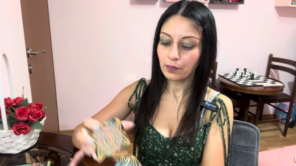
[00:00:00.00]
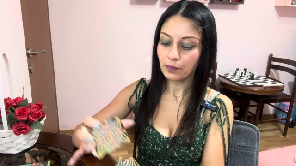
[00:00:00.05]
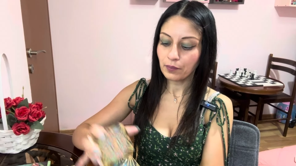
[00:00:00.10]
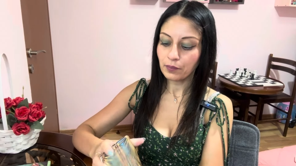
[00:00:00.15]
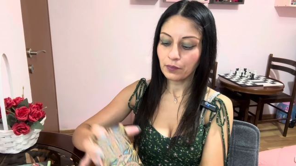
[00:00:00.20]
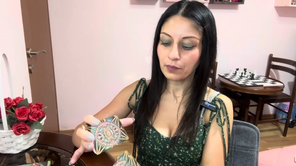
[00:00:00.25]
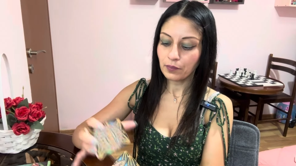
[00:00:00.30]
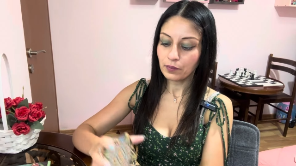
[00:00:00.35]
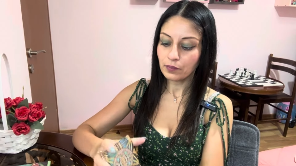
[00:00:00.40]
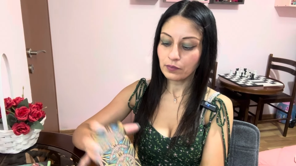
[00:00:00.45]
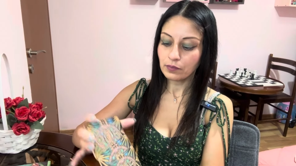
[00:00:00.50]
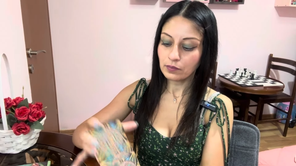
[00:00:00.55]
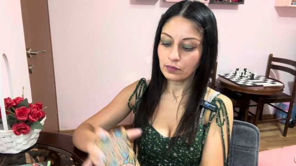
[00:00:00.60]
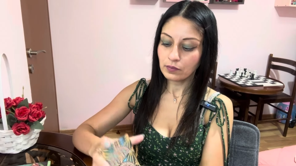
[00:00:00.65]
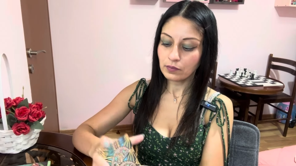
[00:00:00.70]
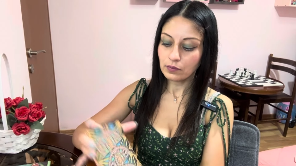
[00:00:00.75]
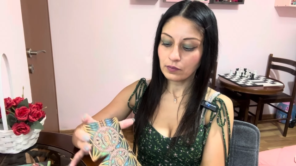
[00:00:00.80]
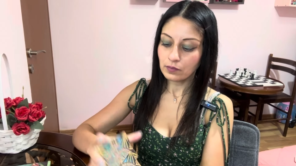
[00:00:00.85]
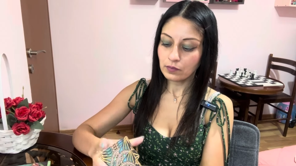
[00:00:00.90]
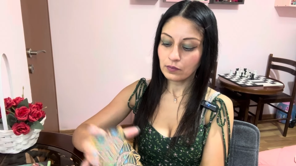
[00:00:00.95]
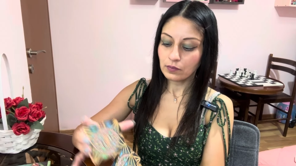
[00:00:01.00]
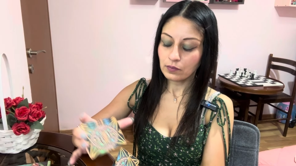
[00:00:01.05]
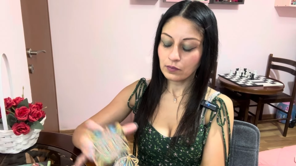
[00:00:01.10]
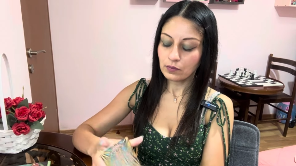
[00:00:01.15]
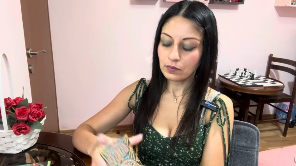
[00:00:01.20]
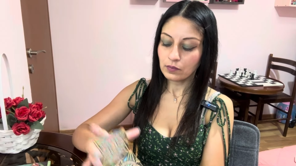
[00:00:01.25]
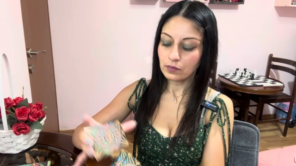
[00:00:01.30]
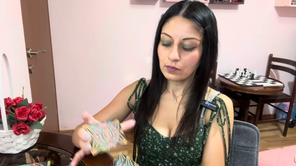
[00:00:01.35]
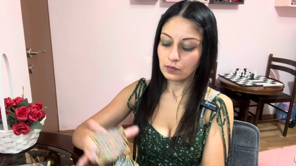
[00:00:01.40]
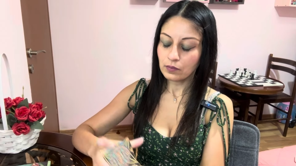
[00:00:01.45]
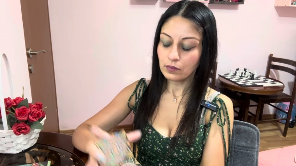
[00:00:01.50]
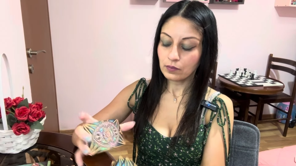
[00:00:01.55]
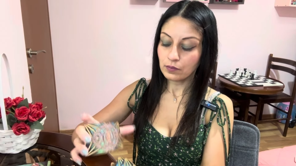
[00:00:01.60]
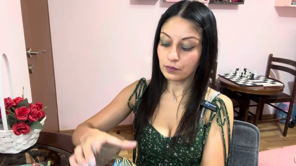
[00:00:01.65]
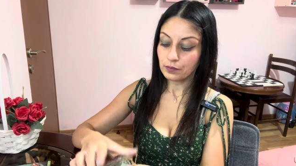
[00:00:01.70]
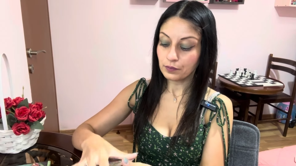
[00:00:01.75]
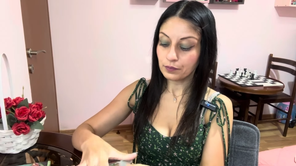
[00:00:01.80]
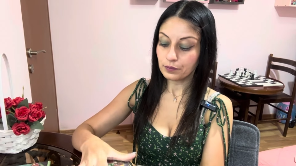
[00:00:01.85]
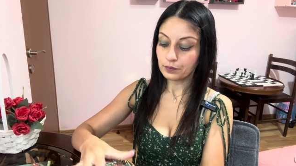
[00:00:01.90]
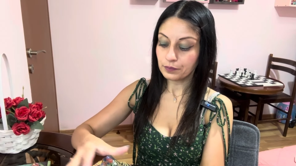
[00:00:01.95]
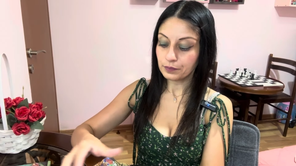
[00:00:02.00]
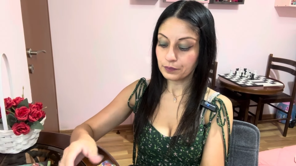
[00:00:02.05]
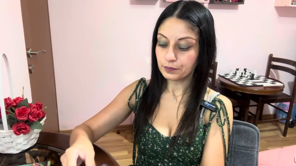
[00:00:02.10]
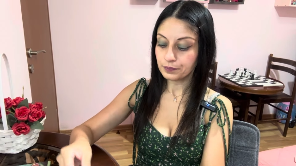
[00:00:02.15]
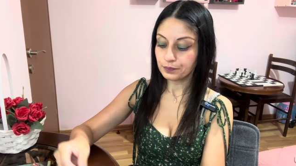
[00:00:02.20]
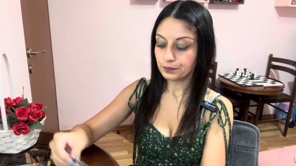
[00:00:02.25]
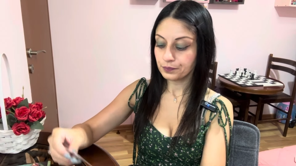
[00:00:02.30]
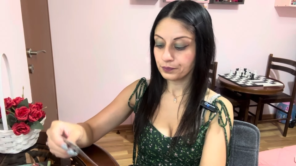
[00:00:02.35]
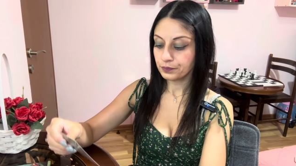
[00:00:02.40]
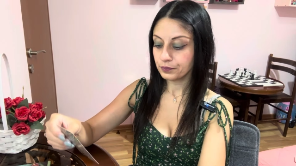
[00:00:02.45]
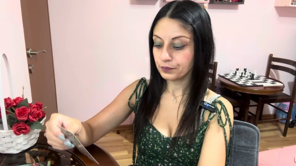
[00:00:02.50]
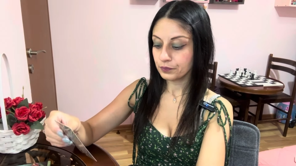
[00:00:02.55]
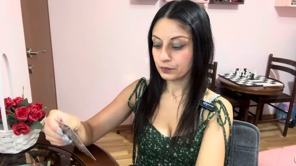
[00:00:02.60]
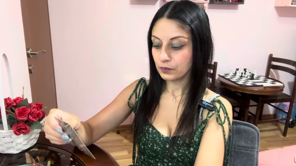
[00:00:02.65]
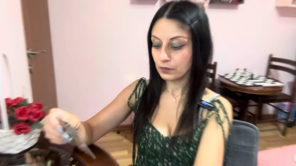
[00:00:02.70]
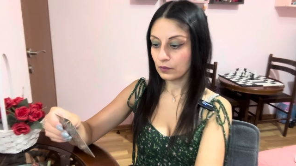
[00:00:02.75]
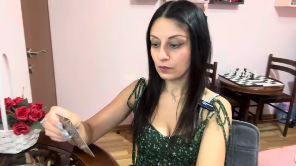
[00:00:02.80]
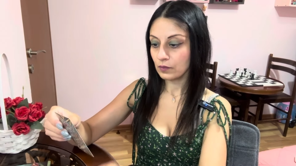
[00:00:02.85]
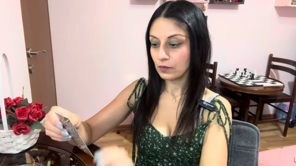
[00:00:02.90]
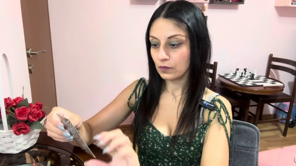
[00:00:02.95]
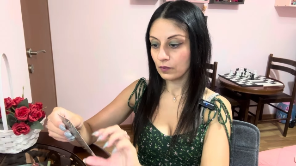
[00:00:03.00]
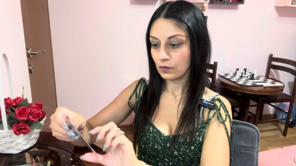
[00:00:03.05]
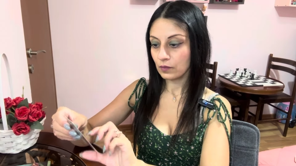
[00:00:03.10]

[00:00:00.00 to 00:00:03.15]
Nothing is said.